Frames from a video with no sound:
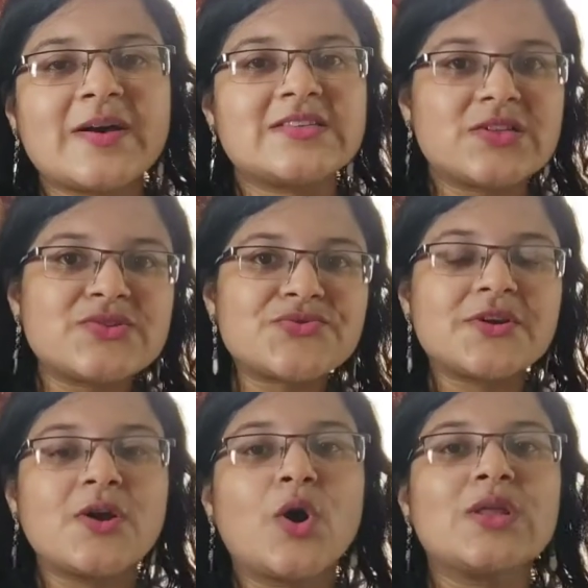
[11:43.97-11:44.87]
my
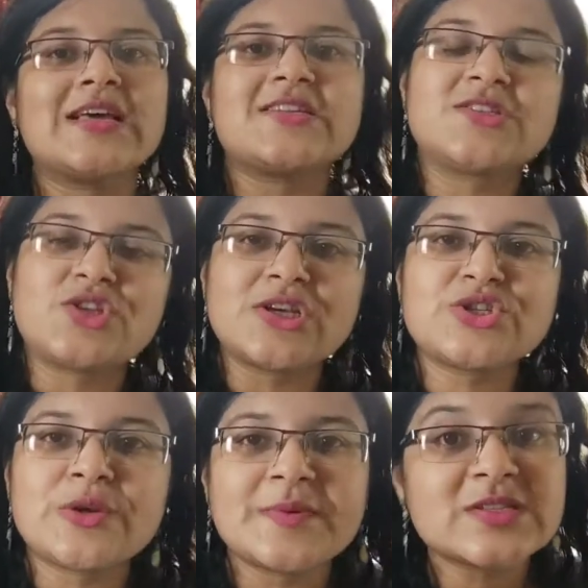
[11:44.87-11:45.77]
sister-in-law that is
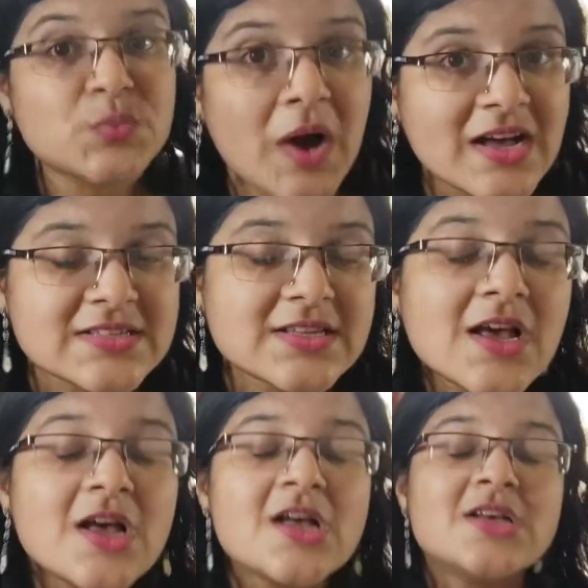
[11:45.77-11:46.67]
Jayashri
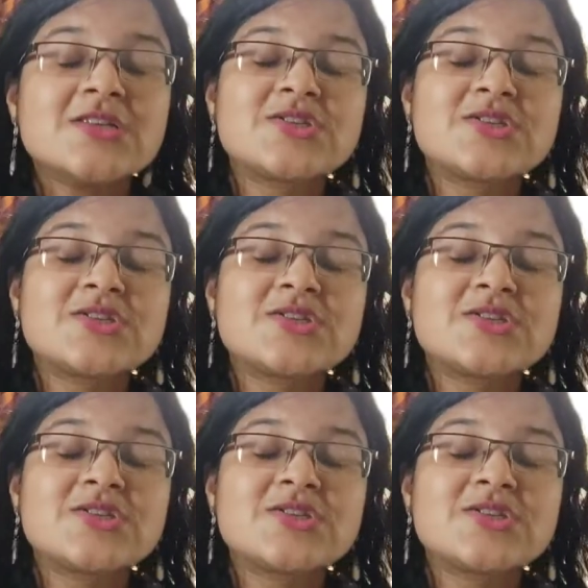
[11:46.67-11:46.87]
Biswas.